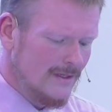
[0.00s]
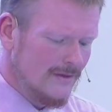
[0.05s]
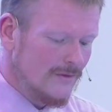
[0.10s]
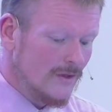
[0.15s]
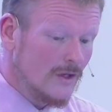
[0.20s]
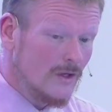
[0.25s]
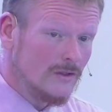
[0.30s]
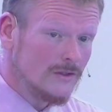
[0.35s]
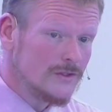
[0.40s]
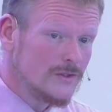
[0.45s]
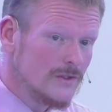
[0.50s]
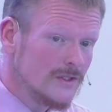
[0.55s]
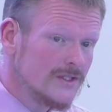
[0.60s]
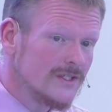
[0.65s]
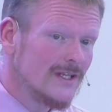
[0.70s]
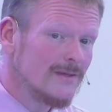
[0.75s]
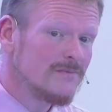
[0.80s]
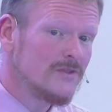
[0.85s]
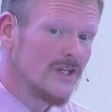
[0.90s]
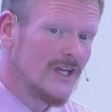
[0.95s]
the culture of
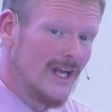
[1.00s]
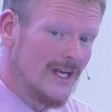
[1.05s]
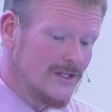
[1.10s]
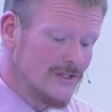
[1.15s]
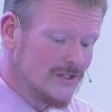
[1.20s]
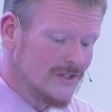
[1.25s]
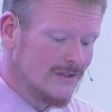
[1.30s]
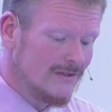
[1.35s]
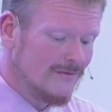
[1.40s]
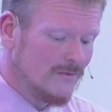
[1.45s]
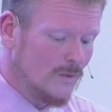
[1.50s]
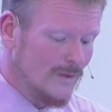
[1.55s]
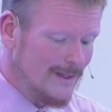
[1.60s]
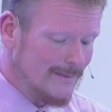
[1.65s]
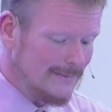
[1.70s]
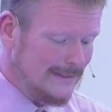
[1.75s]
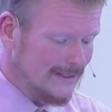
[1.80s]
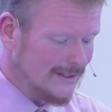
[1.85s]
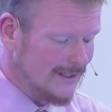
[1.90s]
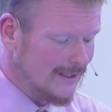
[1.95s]
subjugation of
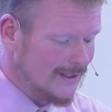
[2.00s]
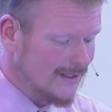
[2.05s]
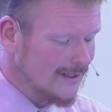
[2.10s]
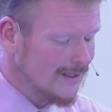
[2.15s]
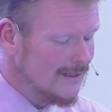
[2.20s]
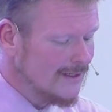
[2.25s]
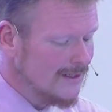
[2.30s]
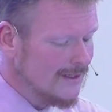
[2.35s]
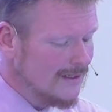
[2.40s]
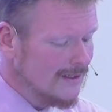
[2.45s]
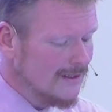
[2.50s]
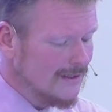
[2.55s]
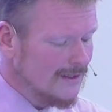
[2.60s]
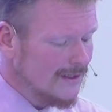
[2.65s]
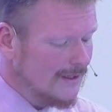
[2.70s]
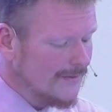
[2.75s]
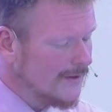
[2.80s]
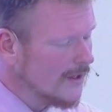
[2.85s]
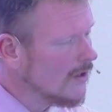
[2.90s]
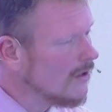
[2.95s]
women,
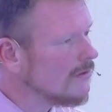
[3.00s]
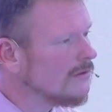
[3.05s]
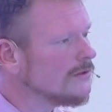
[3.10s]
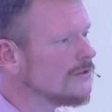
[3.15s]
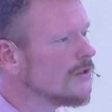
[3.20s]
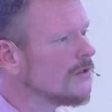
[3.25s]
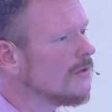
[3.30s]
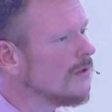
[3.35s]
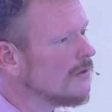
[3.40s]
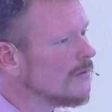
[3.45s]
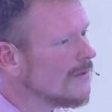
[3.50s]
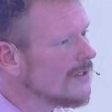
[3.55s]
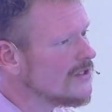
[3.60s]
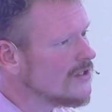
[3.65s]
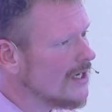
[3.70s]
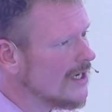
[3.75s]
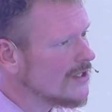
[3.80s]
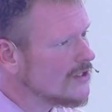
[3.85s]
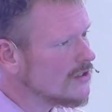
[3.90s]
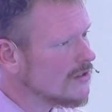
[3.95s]
and the cultural
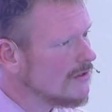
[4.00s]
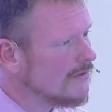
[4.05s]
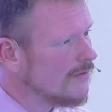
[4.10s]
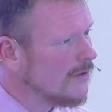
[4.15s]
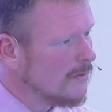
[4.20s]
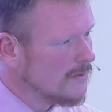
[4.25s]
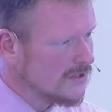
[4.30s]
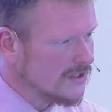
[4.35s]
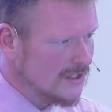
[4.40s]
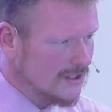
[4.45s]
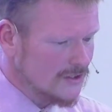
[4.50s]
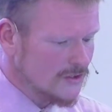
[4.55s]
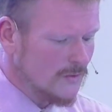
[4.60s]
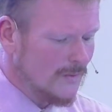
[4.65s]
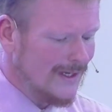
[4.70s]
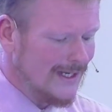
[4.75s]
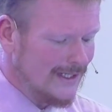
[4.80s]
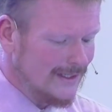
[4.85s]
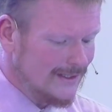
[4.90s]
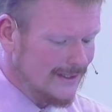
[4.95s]
rejection of
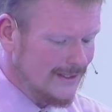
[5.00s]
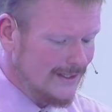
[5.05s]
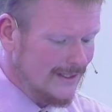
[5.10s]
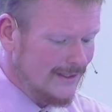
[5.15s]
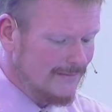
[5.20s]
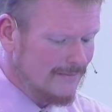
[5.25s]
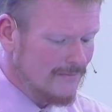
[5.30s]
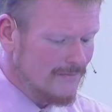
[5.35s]
homosexuality.